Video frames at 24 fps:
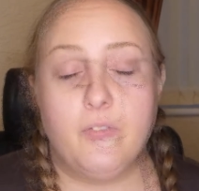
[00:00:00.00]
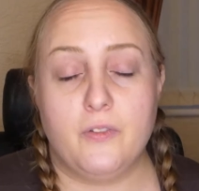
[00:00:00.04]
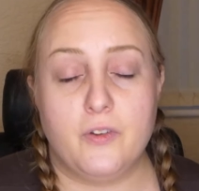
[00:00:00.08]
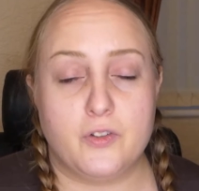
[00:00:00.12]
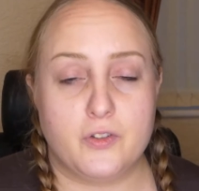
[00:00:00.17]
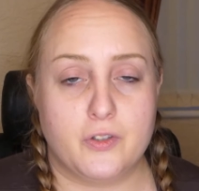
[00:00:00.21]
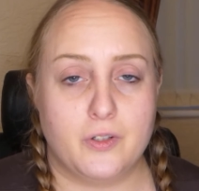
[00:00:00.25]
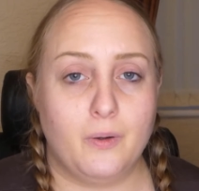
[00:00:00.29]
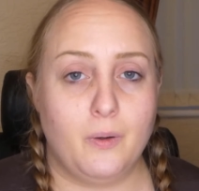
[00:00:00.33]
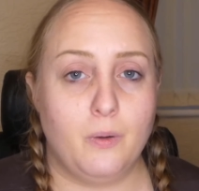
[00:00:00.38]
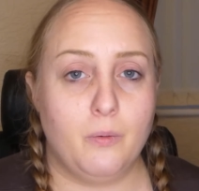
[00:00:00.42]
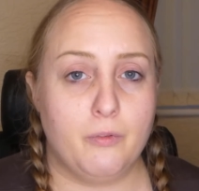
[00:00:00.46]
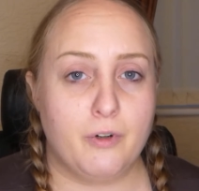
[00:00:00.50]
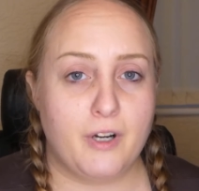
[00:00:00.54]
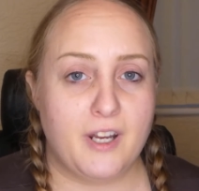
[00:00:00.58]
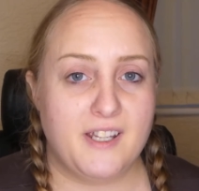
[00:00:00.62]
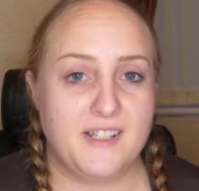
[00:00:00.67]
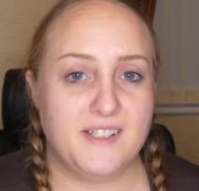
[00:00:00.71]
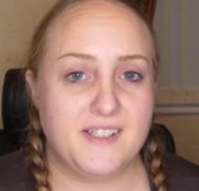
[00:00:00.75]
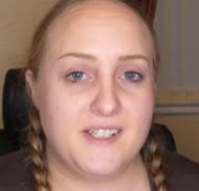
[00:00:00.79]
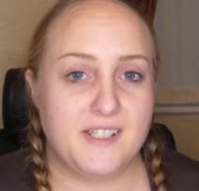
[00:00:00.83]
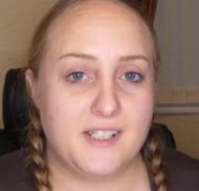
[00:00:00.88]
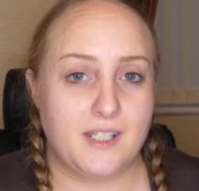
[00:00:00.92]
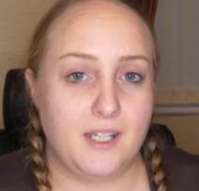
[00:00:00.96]
The troll
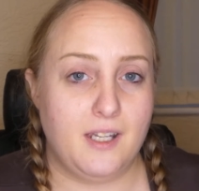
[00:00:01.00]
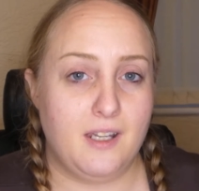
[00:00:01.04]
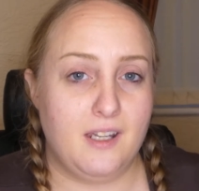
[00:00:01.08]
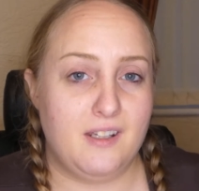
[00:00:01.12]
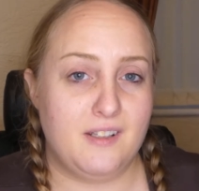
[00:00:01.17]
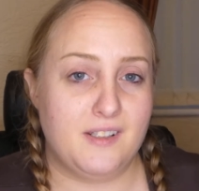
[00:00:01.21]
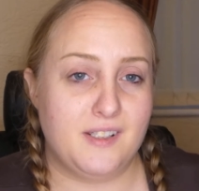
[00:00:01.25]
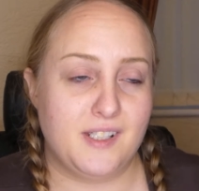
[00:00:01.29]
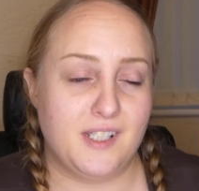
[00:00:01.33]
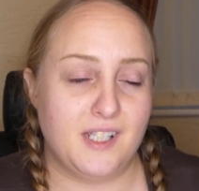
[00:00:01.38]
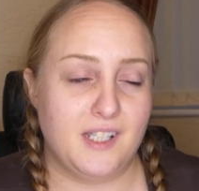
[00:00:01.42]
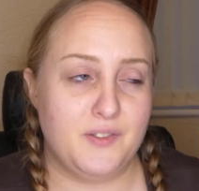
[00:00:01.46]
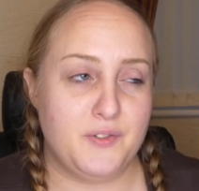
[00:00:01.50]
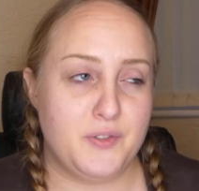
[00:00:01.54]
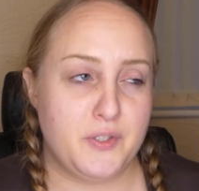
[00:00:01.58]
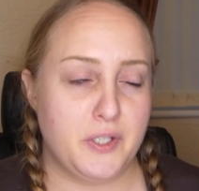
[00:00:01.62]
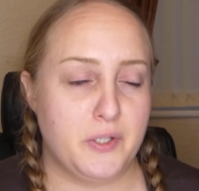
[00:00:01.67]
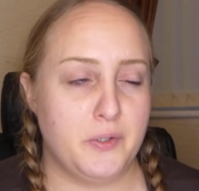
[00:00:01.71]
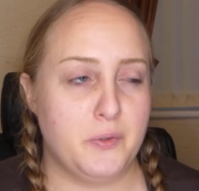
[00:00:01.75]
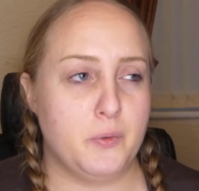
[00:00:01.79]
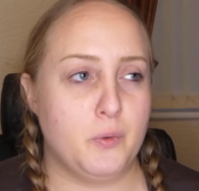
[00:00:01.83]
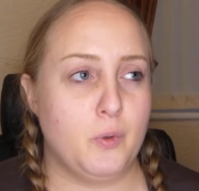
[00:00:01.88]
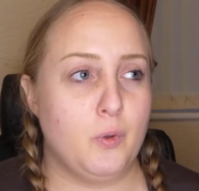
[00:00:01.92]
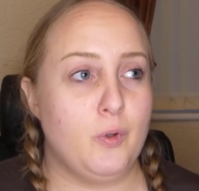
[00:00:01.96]
race is in
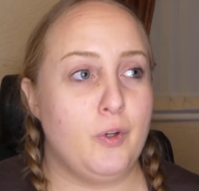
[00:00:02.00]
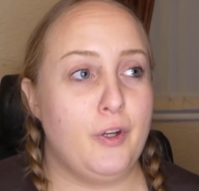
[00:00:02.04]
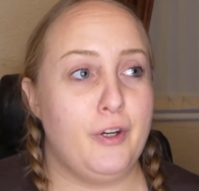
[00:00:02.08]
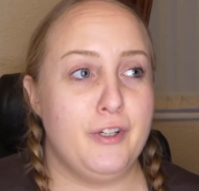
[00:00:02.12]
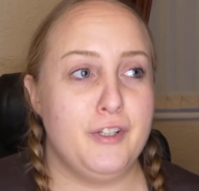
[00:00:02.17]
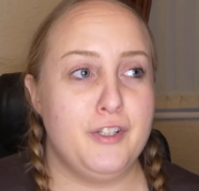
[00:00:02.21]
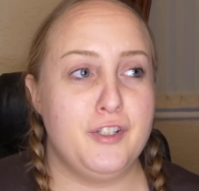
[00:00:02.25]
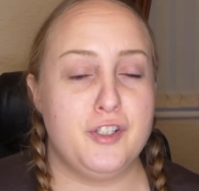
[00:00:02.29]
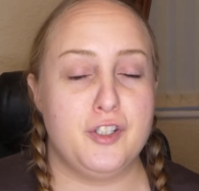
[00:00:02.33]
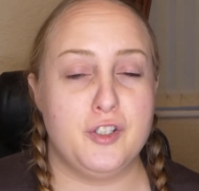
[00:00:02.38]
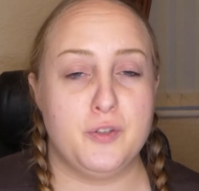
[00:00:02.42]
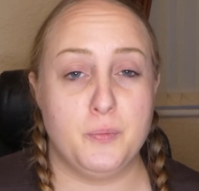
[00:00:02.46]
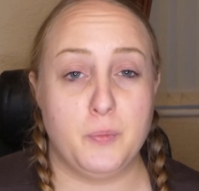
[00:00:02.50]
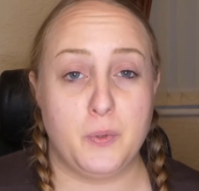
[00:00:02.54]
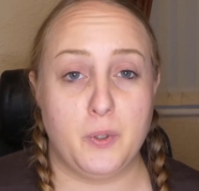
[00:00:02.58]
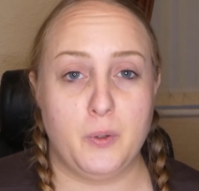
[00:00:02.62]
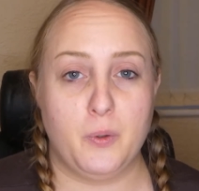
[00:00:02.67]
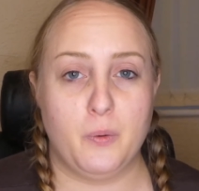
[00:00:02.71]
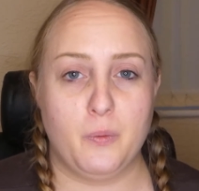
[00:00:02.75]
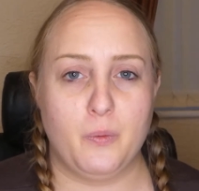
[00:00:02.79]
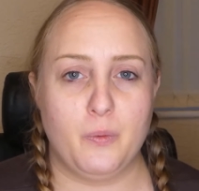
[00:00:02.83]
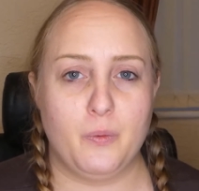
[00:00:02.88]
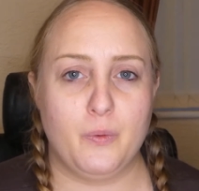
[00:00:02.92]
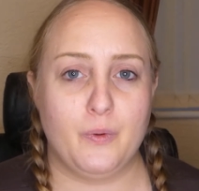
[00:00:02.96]
general a
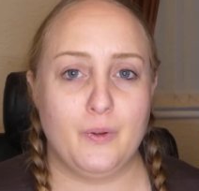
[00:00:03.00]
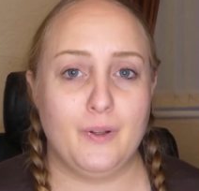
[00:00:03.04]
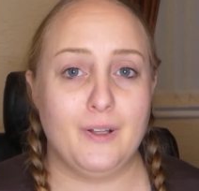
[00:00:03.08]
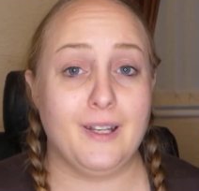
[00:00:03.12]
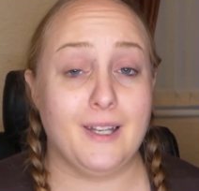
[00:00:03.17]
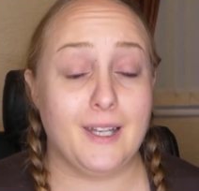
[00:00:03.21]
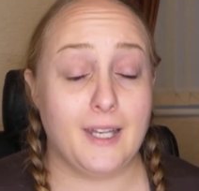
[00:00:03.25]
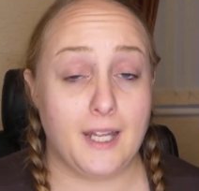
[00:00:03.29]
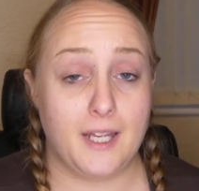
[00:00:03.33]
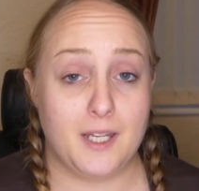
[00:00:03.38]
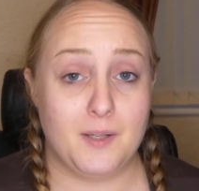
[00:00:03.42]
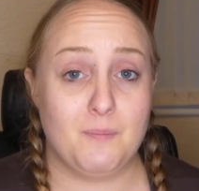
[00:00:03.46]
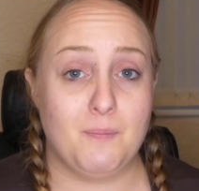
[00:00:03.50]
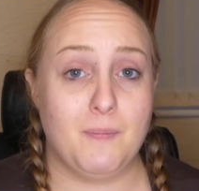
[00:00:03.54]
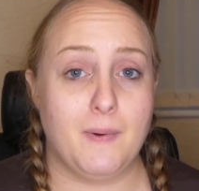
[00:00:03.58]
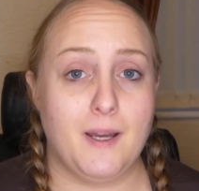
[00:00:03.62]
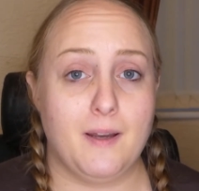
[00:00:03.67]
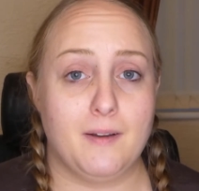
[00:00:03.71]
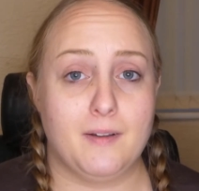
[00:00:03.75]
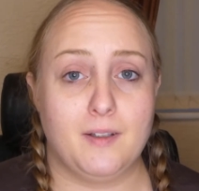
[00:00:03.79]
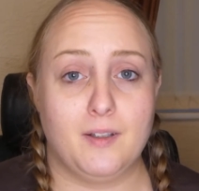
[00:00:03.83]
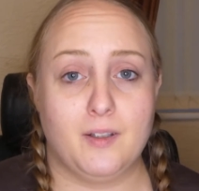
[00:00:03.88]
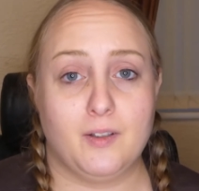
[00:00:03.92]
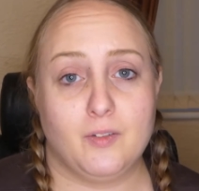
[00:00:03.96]
smooth,
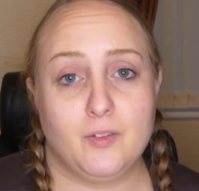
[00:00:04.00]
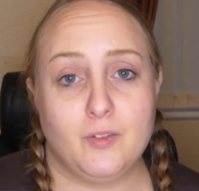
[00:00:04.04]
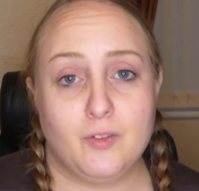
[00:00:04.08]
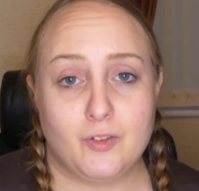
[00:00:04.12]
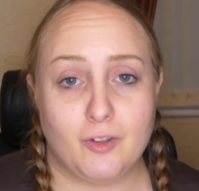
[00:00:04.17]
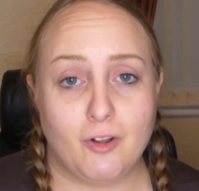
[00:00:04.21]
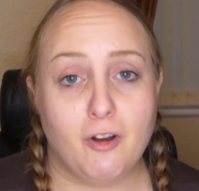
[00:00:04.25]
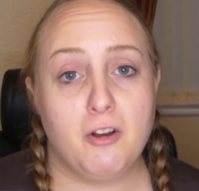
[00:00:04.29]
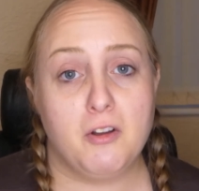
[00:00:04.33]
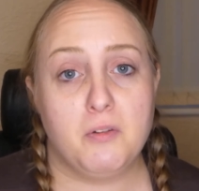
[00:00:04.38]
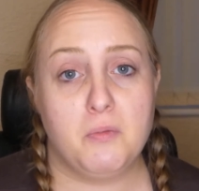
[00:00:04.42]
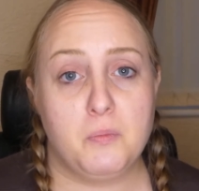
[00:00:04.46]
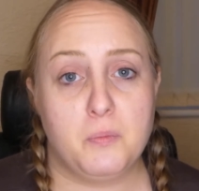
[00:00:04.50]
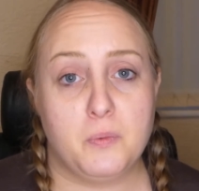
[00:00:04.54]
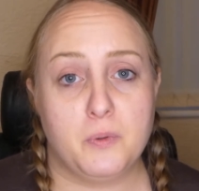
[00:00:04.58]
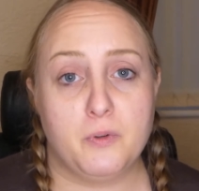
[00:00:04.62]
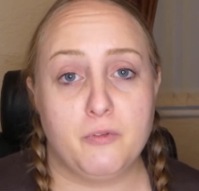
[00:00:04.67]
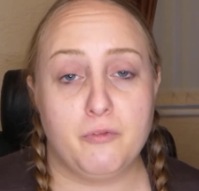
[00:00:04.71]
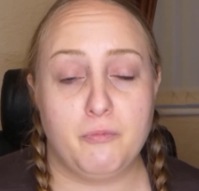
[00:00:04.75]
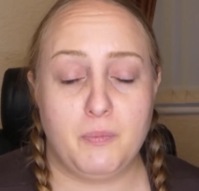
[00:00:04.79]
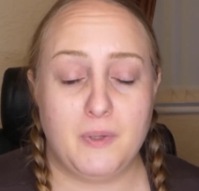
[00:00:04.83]
laid-back type of